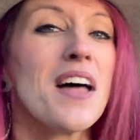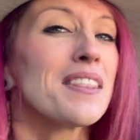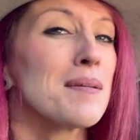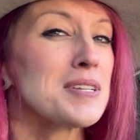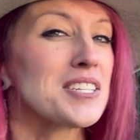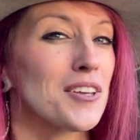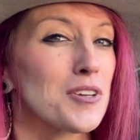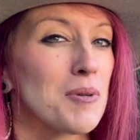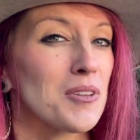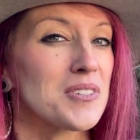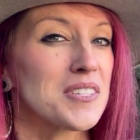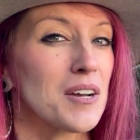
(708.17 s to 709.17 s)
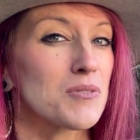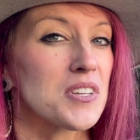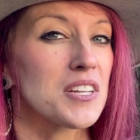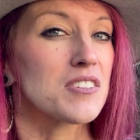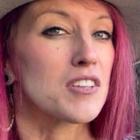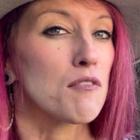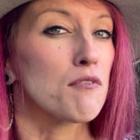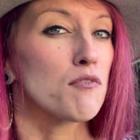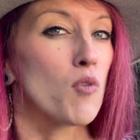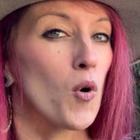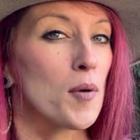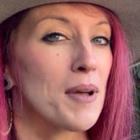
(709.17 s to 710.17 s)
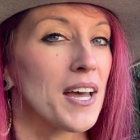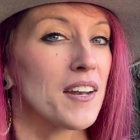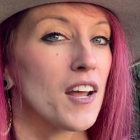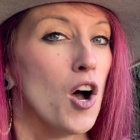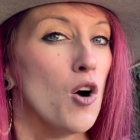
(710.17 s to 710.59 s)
Let me tell you about this house. It is a 4-bed,